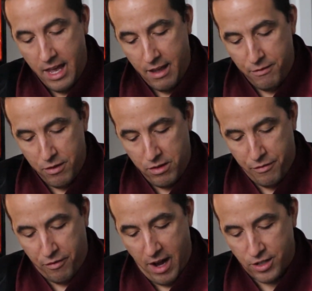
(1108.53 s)
He viewed the
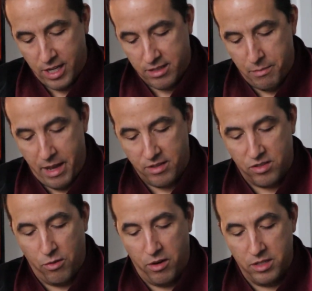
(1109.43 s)
French as the
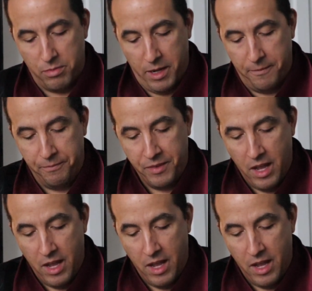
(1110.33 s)
best swordsman.